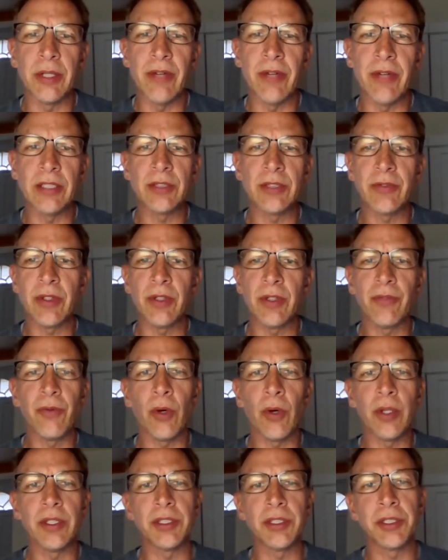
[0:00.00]
events for the
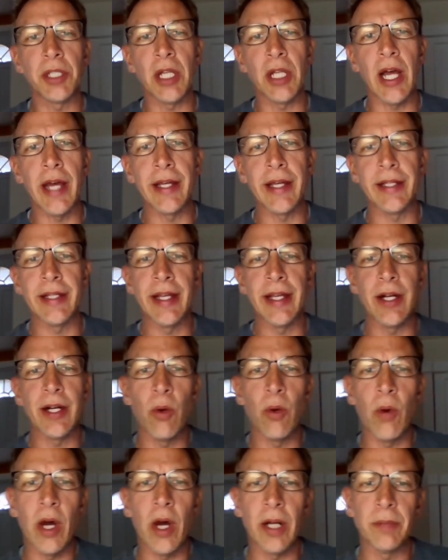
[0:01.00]
fourth of july and they
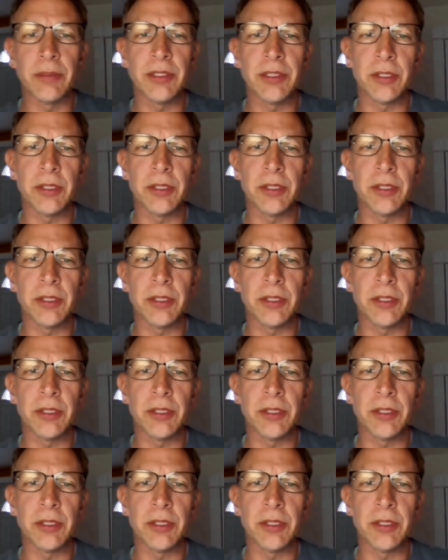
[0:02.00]
don't want them